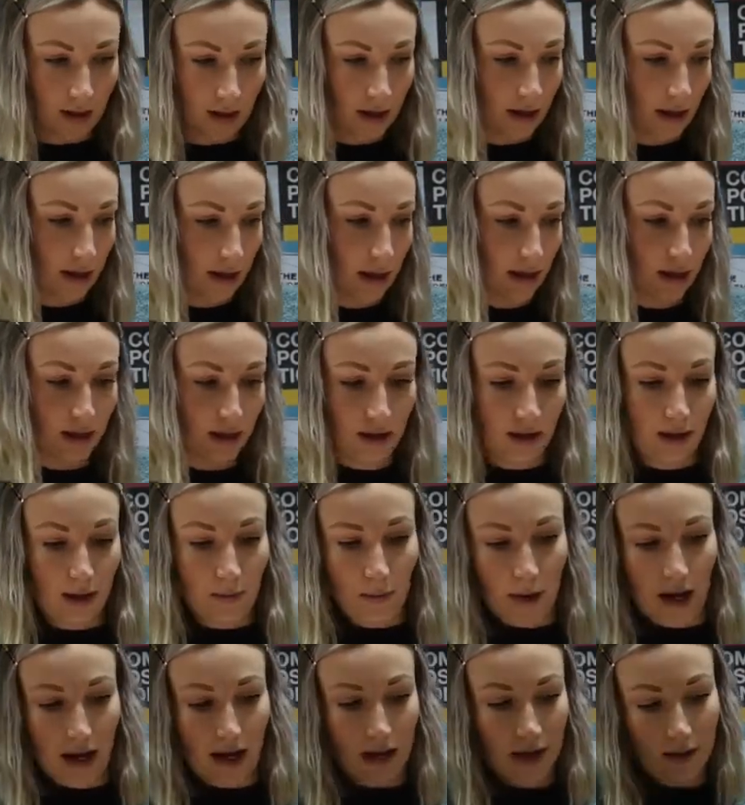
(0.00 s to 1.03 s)
And then I think I
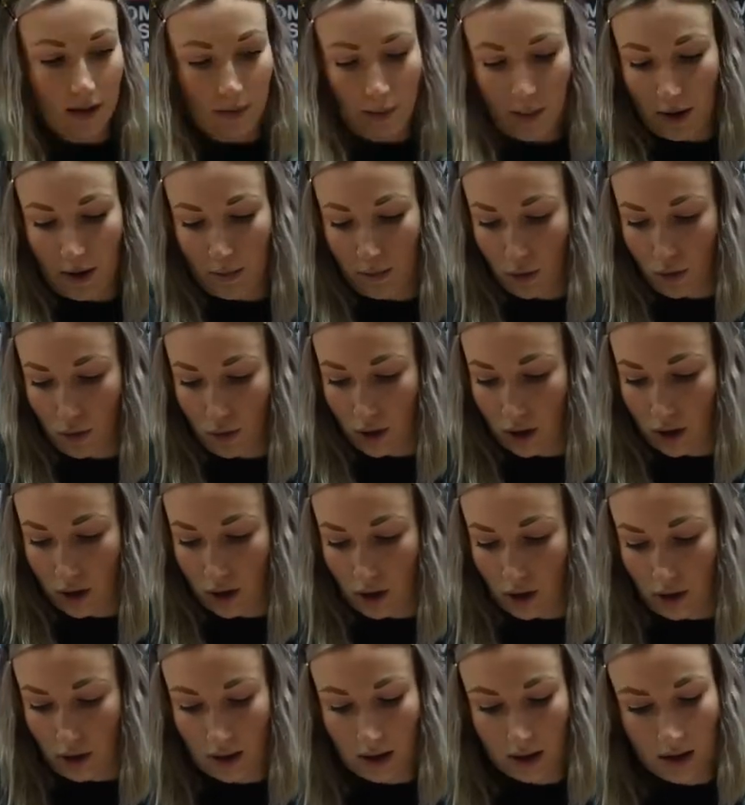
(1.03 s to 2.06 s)
might add a bit more
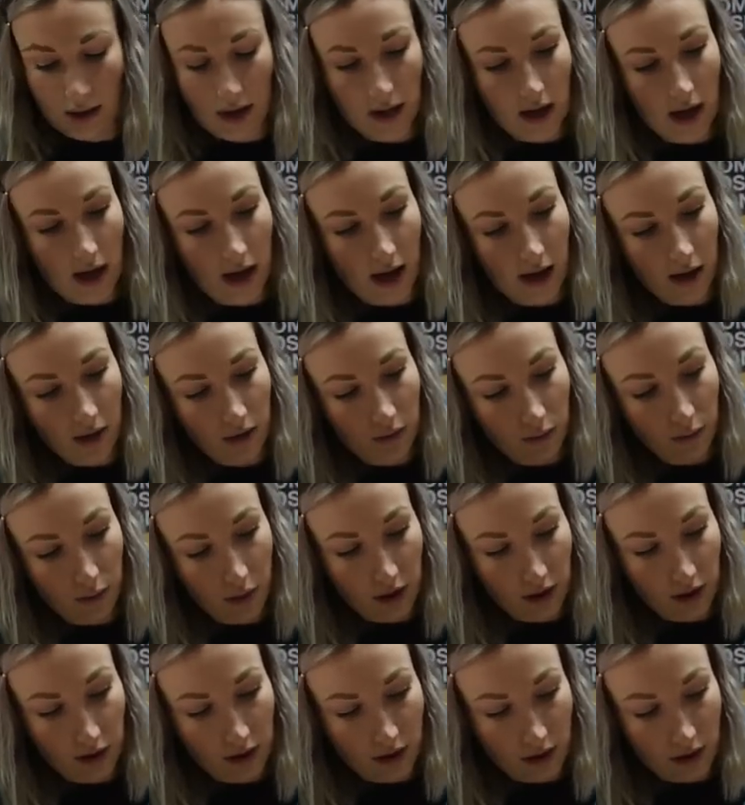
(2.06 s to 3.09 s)
colour to that
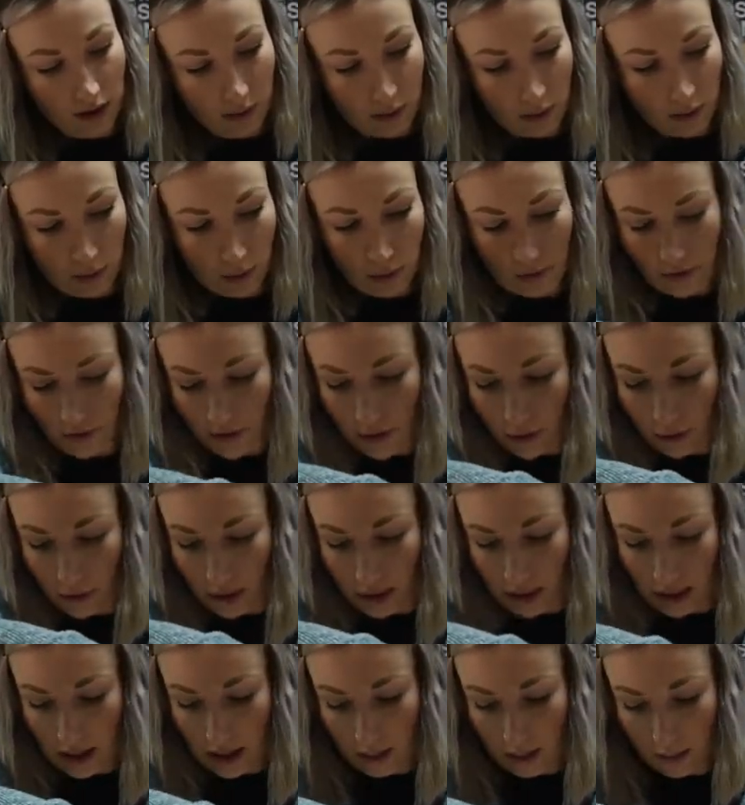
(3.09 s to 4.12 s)
with some more felt
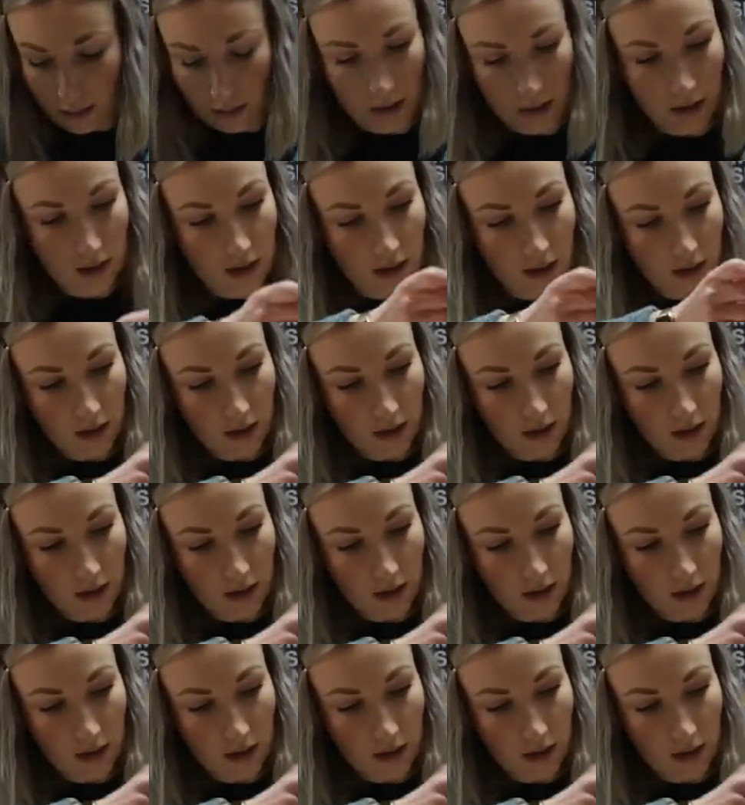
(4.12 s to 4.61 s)
tips.